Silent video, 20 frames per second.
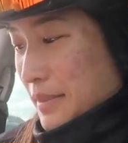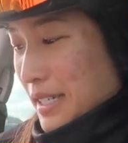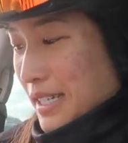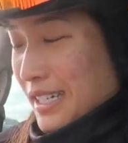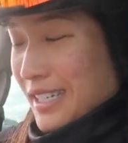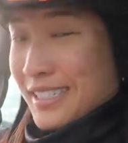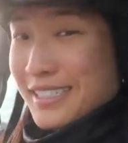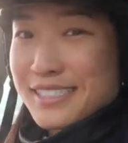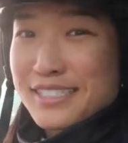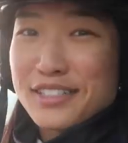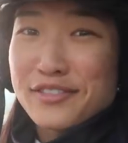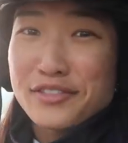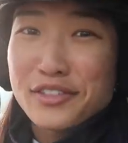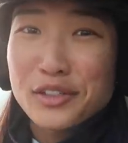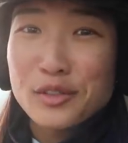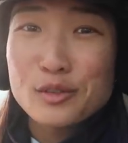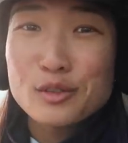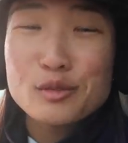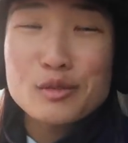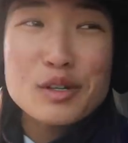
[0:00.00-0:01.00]
because the
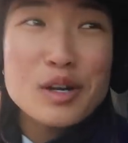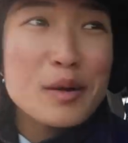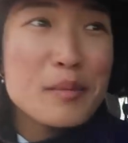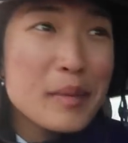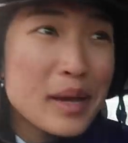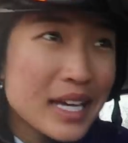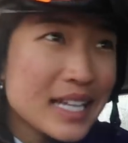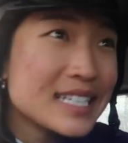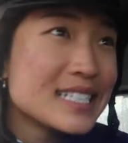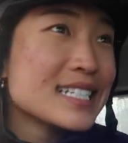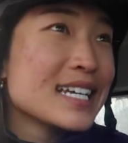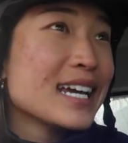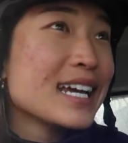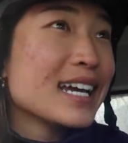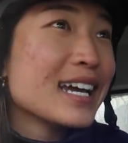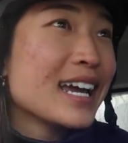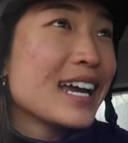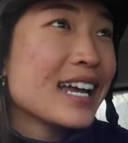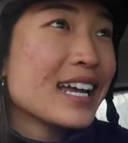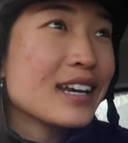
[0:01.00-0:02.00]
views were
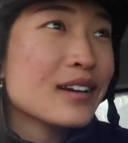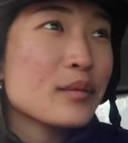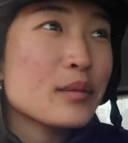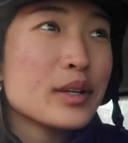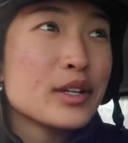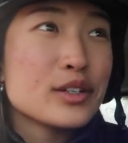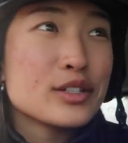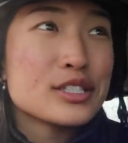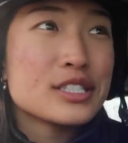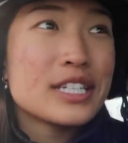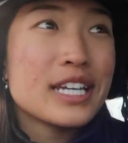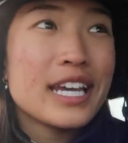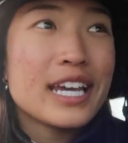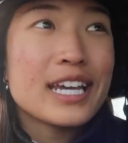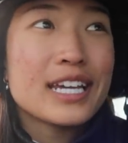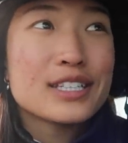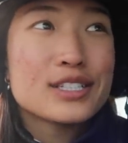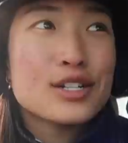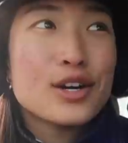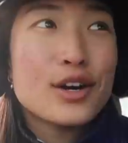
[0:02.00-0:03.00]
amazing. And when you're
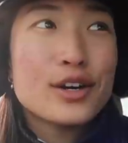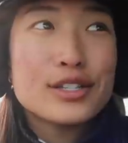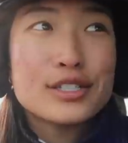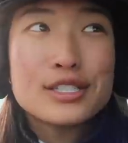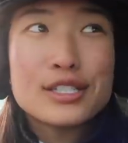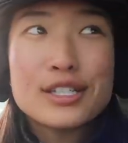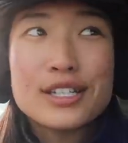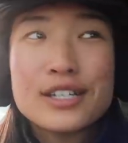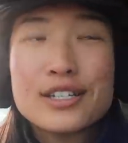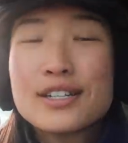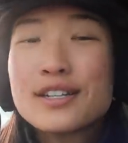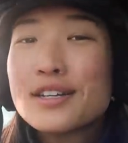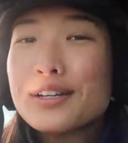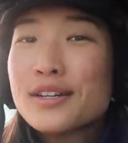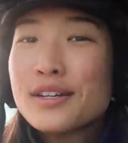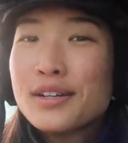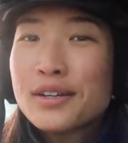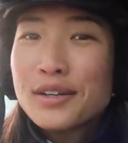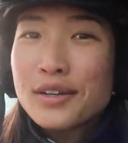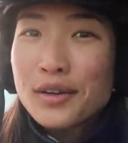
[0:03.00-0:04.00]
skiing, it's hard to
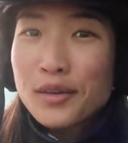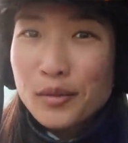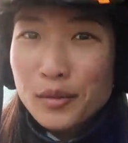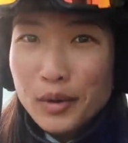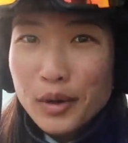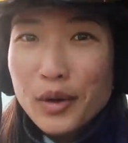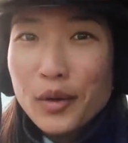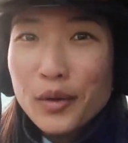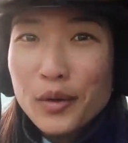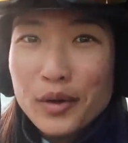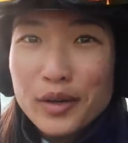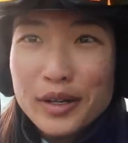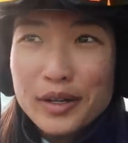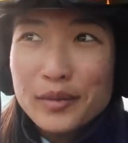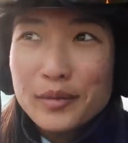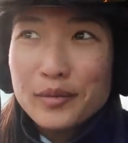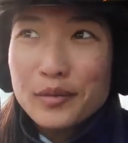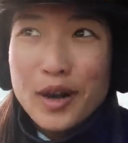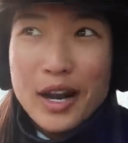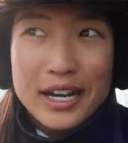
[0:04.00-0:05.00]
record
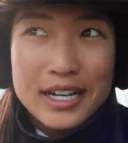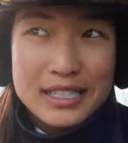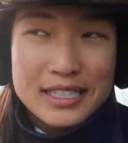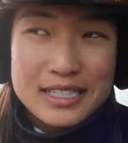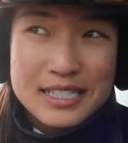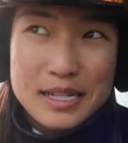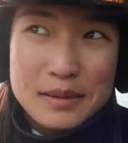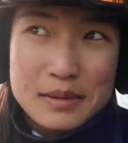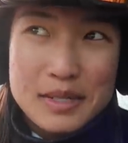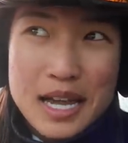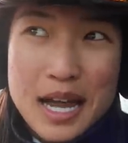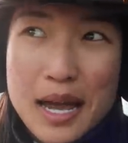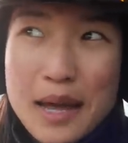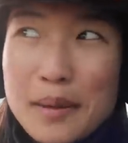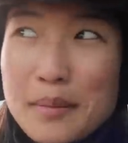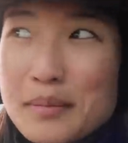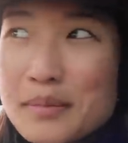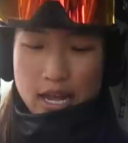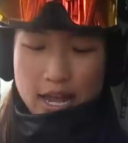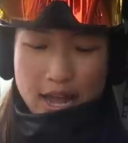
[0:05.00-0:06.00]
and ride at the same
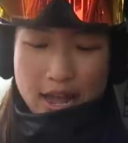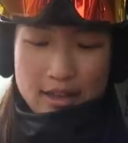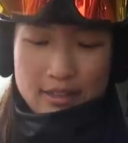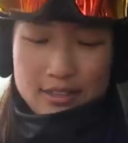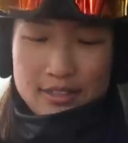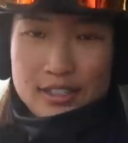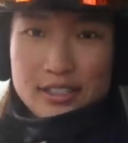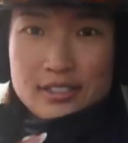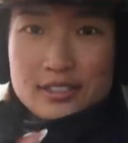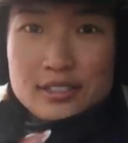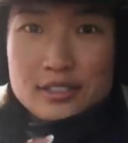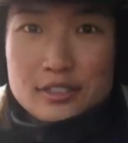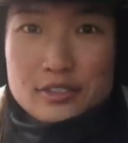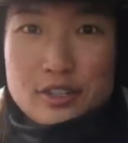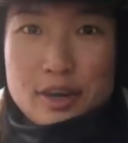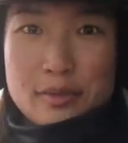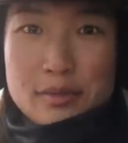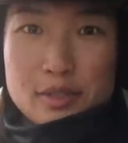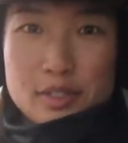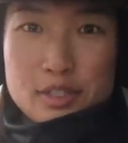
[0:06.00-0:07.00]
time. I had this
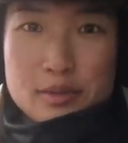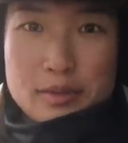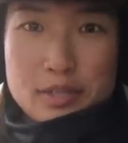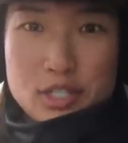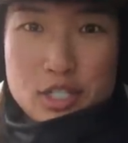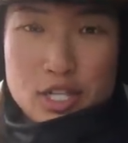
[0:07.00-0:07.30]
strapped onto my